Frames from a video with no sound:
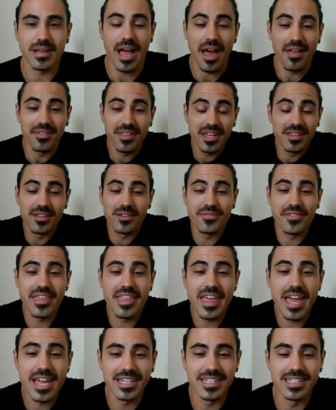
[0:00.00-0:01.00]
at the end of the
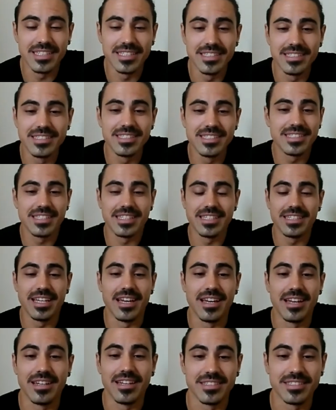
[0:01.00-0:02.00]
day, it's
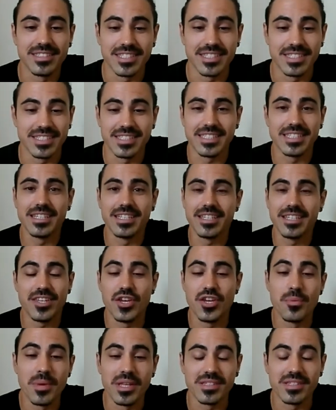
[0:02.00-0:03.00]
just
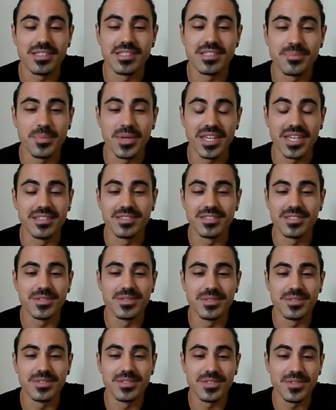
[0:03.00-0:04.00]
humans speaking
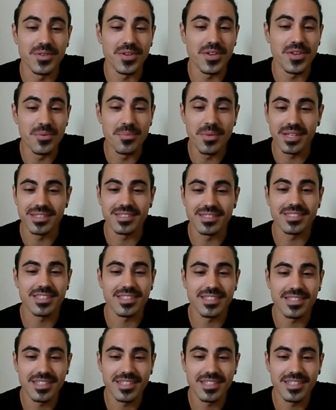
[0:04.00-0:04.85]
to humans.